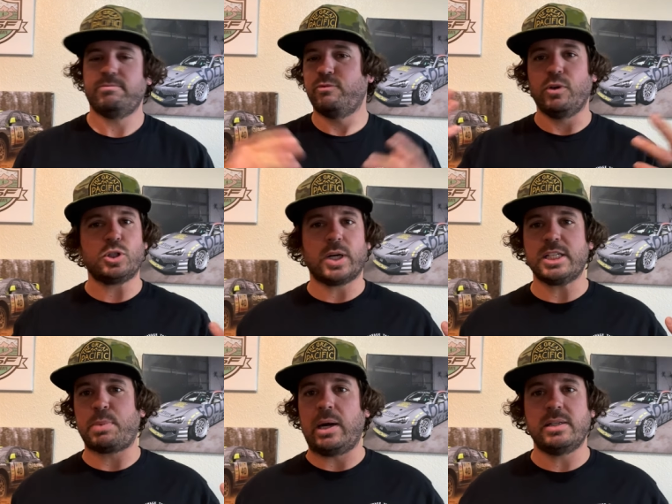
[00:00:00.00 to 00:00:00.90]
full
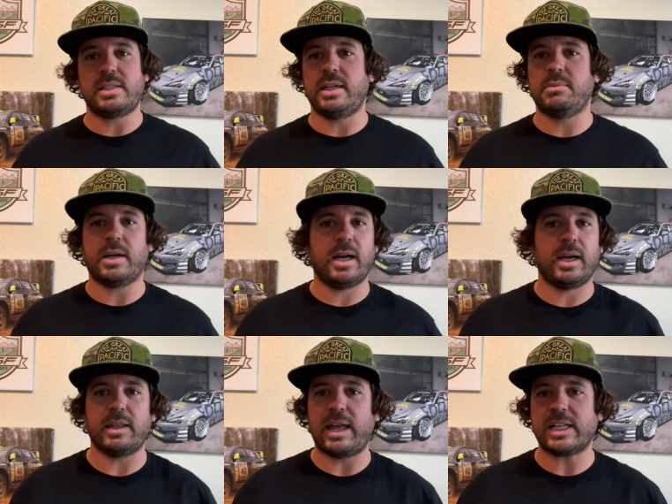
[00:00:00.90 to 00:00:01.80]
transparency,
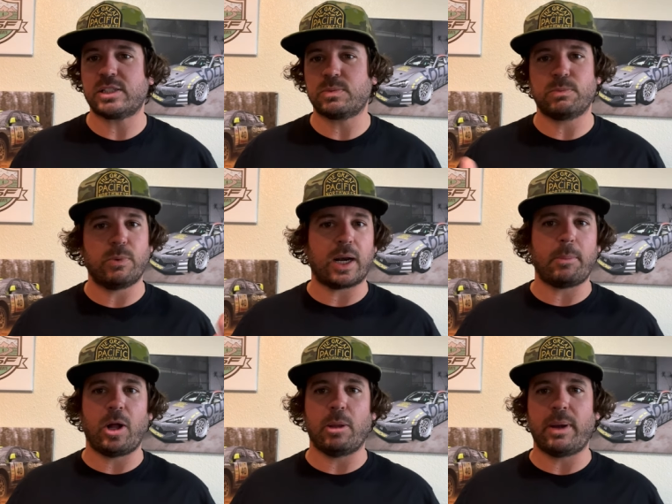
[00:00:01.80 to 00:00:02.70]
uh, that's what I'm
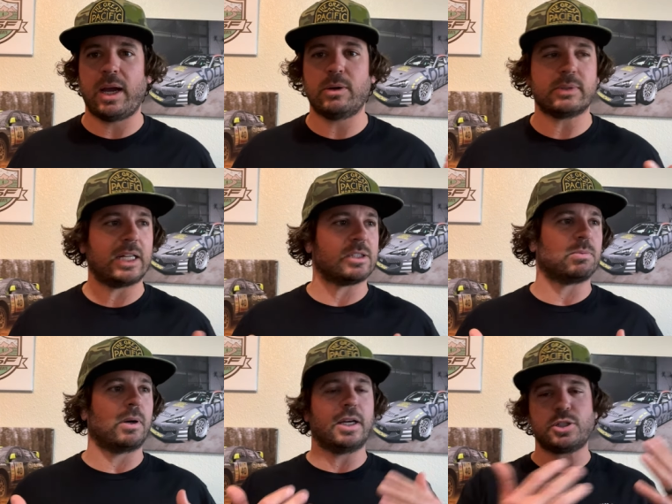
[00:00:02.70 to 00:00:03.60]
all about. That's
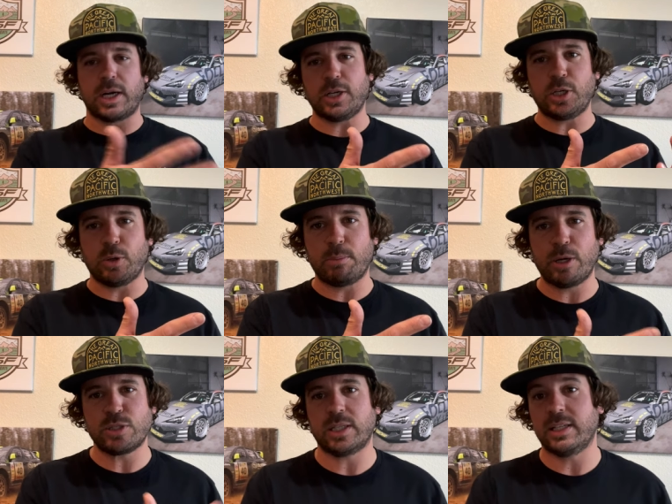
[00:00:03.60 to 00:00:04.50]
what I try to do in
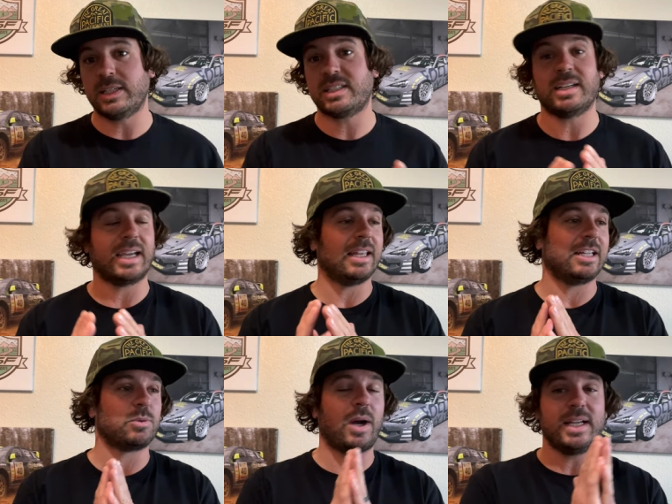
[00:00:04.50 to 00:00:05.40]
posting this. Again,
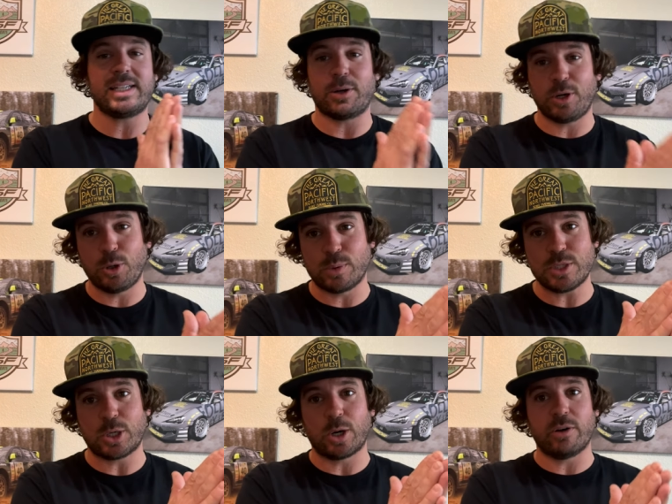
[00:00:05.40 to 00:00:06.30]
that's why it's at no
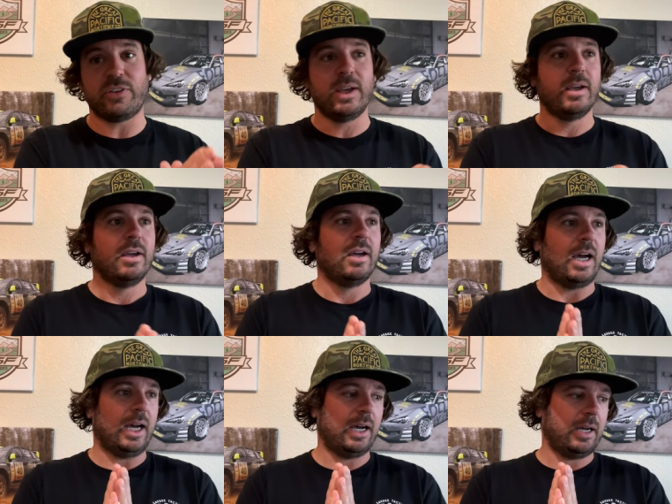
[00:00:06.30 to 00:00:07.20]
reserve.
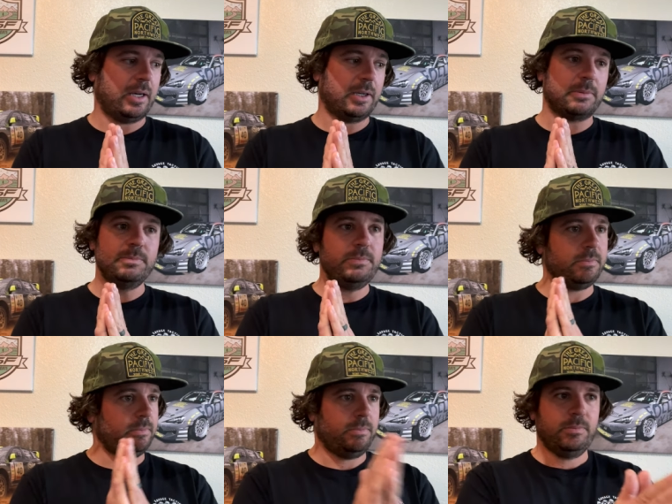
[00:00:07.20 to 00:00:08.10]
Uh,
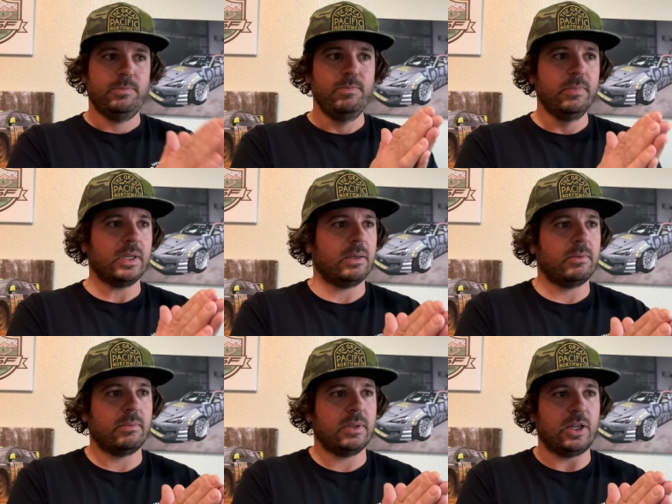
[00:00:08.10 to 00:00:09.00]

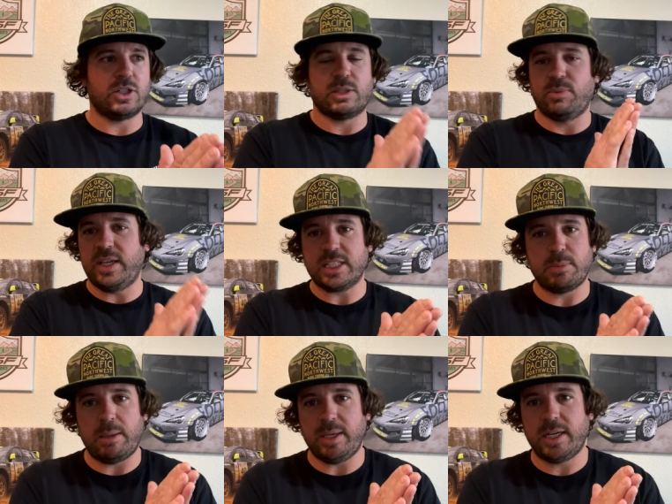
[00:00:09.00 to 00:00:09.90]
there's some things
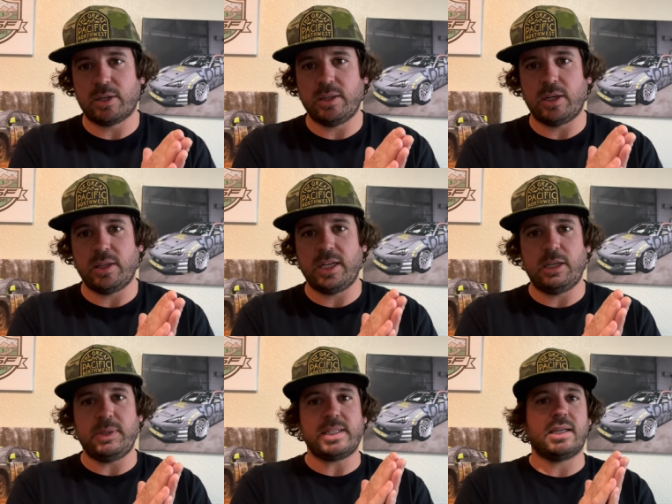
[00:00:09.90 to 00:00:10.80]
maybe here and there that need
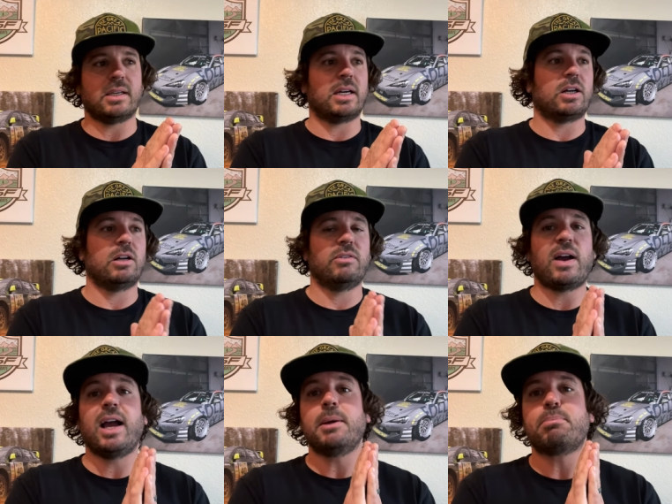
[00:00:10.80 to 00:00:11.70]
to be taken care of.
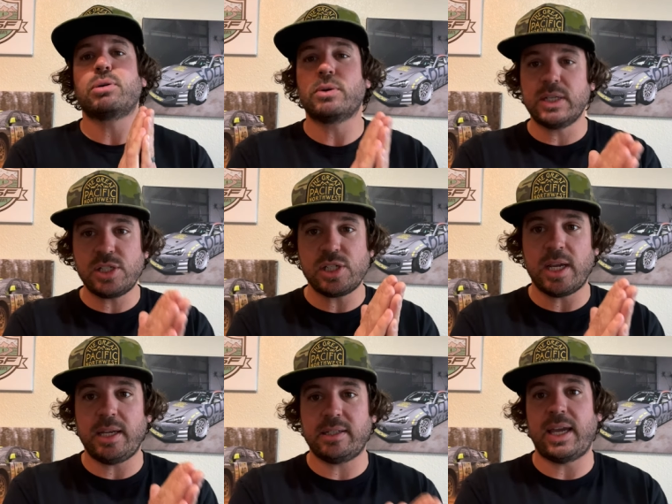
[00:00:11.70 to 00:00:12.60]
I
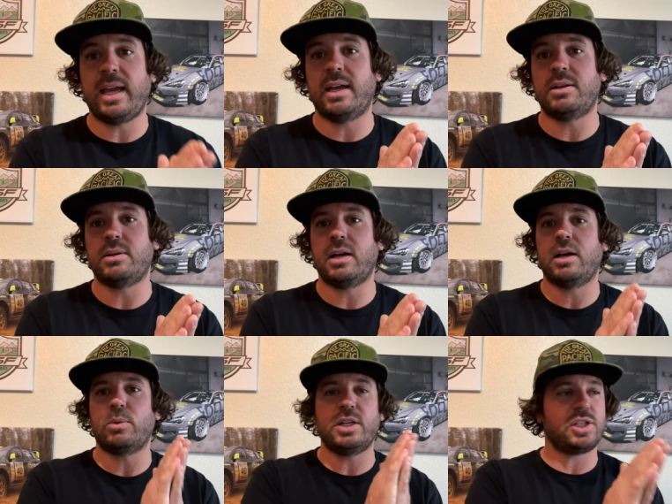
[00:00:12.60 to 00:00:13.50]
appreciate Dan
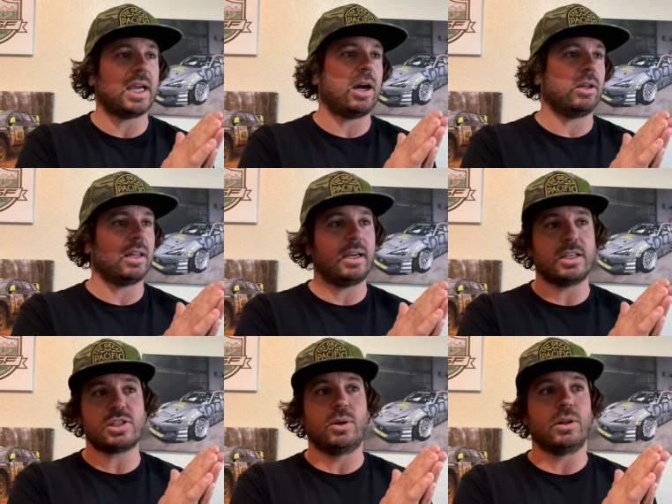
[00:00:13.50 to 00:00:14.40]
uh, reaching out and letting
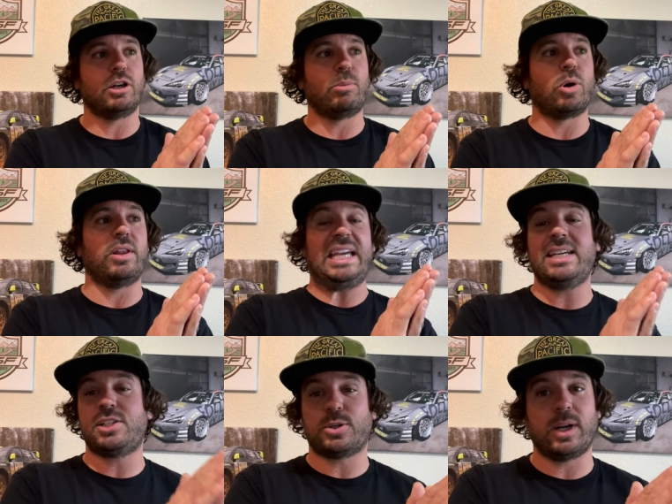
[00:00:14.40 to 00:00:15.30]
us know a little more of the
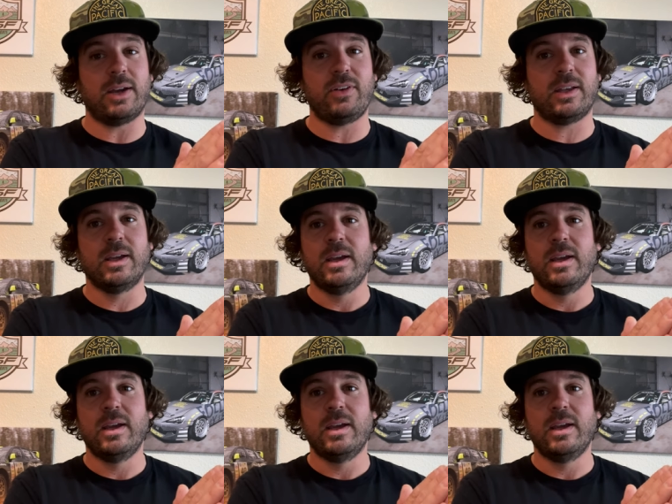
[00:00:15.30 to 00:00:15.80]
history of it